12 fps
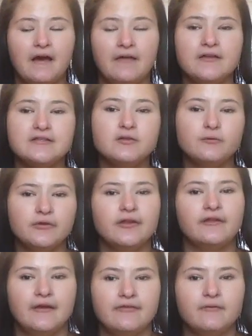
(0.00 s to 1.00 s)
unless you
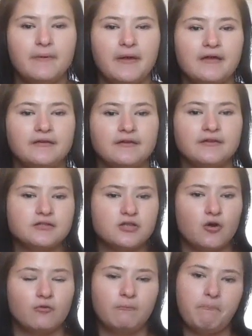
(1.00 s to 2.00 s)
really like the band,
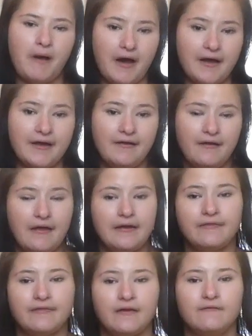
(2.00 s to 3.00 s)
don't buy
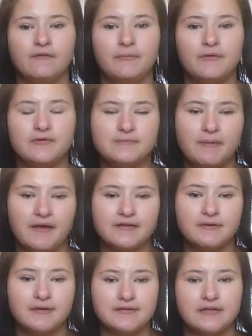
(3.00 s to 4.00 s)
anything from those
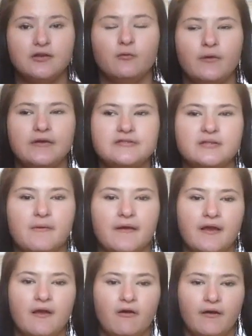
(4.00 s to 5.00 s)
bands, because then you'll waste your
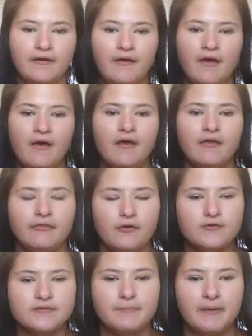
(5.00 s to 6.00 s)
money on
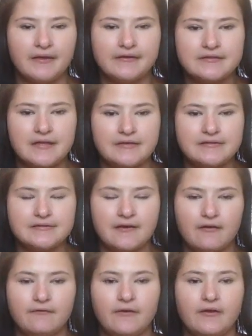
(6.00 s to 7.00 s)
those bands
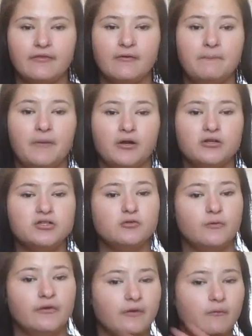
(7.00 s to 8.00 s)
instead of the merch
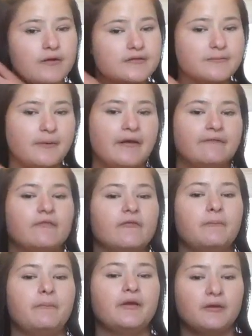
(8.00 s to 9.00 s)
you really want to buy
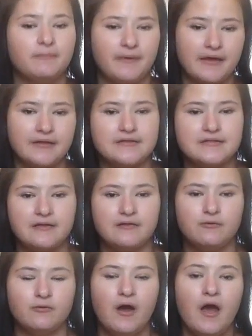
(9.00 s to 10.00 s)
from the bigger bands that
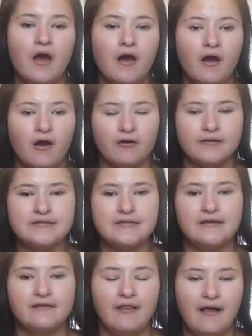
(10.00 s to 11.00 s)
you are
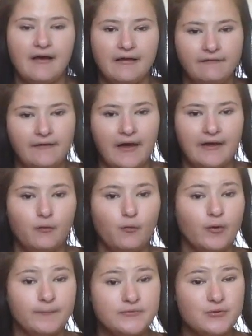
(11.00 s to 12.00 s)
seeing live at
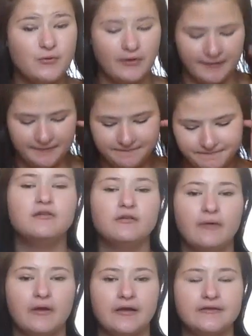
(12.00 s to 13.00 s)
Warped Tour. You
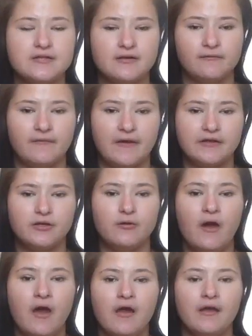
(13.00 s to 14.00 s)
get right into your venue.